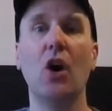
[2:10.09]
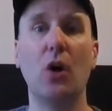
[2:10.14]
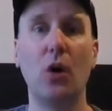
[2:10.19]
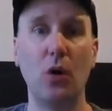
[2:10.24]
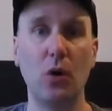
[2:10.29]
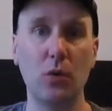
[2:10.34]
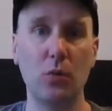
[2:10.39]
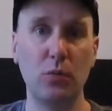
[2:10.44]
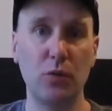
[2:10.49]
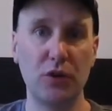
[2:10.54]

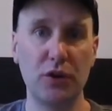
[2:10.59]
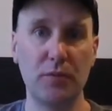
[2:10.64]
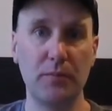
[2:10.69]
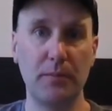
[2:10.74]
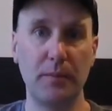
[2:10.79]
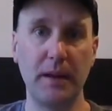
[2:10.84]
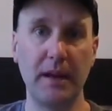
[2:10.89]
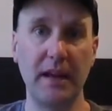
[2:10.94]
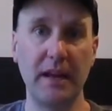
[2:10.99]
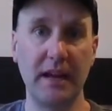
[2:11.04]
Or would it
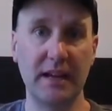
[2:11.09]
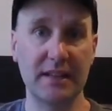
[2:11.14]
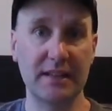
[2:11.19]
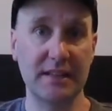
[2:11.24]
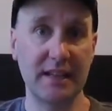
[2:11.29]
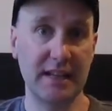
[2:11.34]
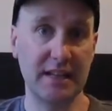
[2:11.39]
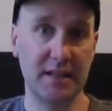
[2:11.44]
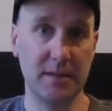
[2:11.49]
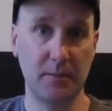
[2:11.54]
be a
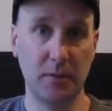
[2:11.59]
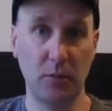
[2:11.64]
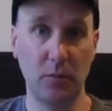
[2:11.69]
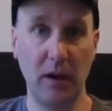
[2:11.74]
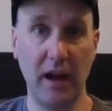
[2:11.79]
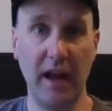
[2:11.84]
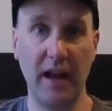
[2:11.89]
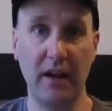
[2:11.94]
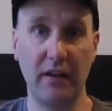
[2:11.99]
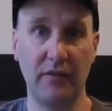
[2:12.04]
sensible
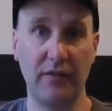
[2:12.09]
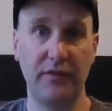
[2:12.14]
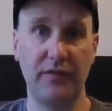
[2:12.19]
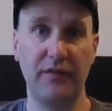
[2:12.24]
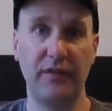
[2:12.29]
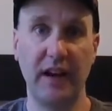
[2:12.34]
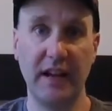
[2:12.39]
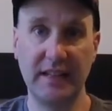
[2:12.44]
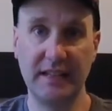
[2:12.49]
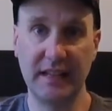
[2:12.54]
way of
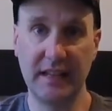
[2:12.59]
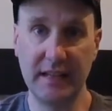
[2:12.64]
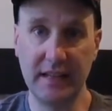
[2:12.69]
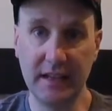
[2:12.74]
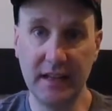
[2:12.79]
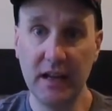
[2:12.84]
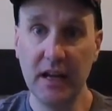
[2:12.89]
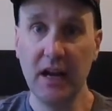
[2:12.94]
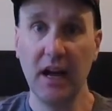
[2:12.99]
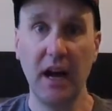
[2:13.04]

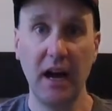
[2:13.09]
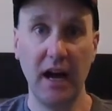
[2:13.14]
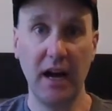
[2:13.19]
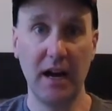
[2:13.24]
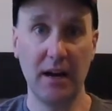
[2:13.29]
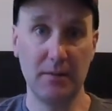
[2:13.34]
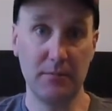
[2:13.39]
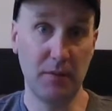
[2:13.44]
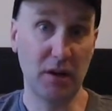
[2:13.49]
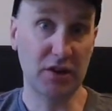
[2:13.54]
fighting
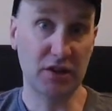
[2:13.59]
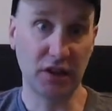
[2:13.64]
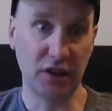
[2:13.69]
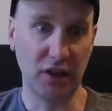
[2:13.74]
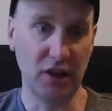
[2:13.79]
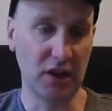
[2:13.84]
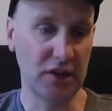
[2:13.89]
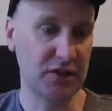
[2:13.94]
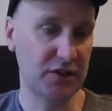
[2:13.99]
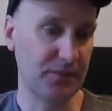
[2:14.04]
muscle
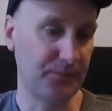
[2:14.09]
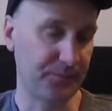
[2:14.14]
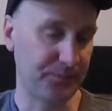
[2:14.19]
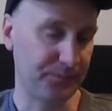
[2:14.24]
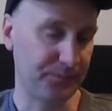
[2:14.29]
loss?